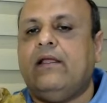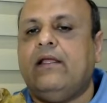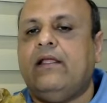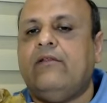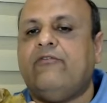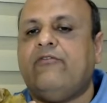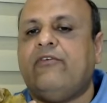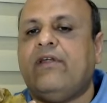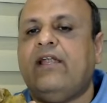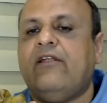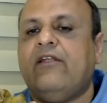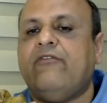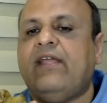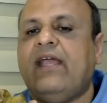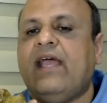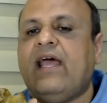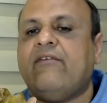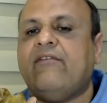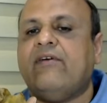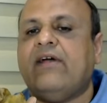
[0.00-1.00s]
in front, we
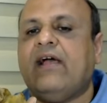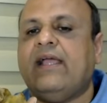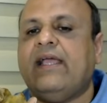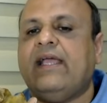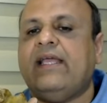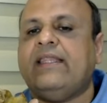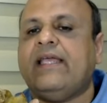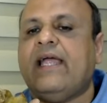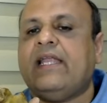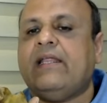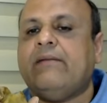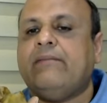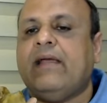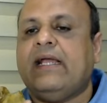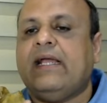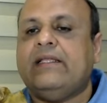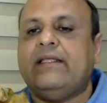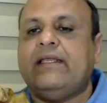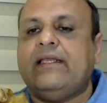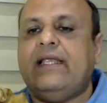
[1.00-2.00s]
have again that
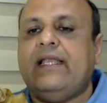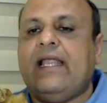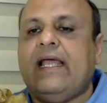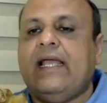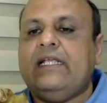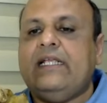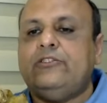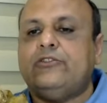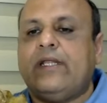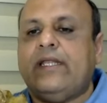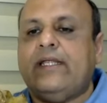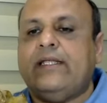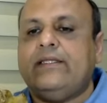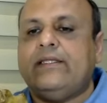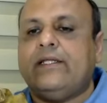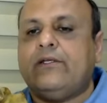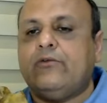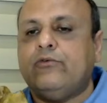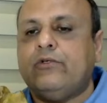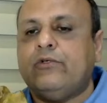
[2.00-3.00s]
imaginary line joining
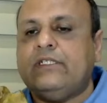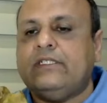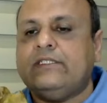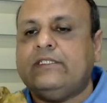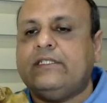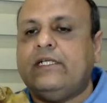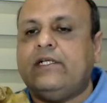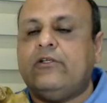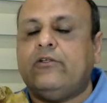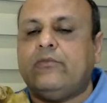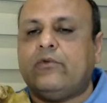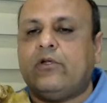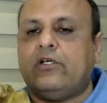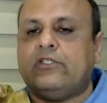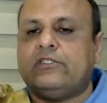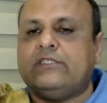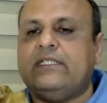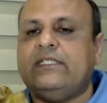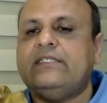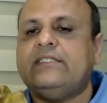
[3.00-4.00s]
the two ischial
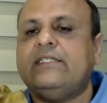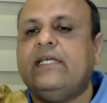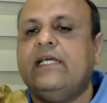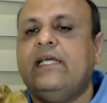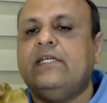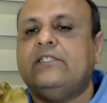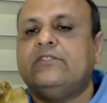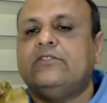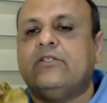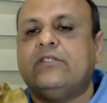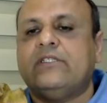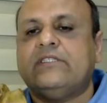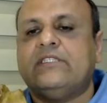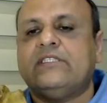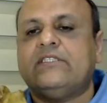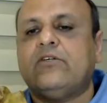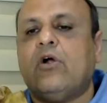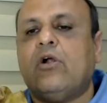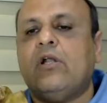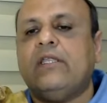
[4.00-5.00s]
tuberosities. So this
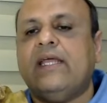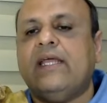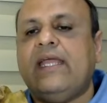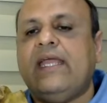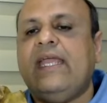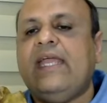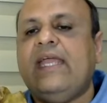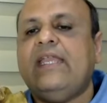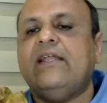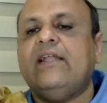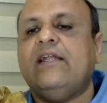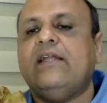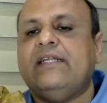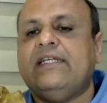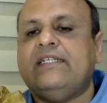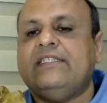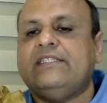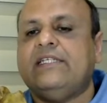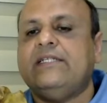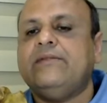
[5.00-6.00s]
is called the anal
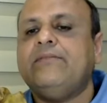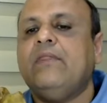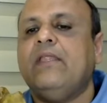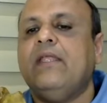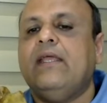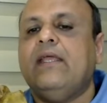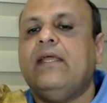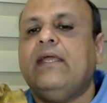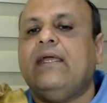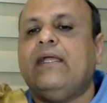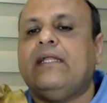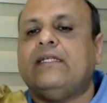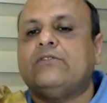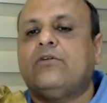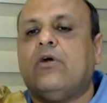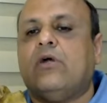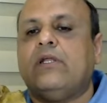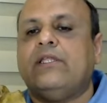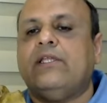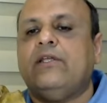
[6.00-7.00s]
region, It has
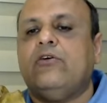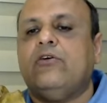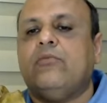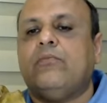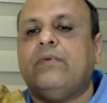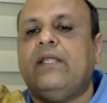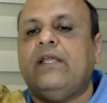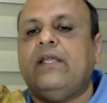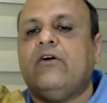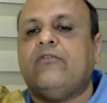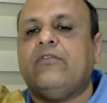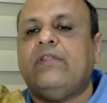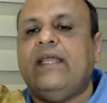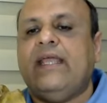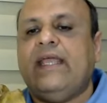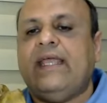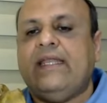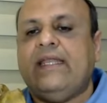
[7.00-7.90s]
got the opening of the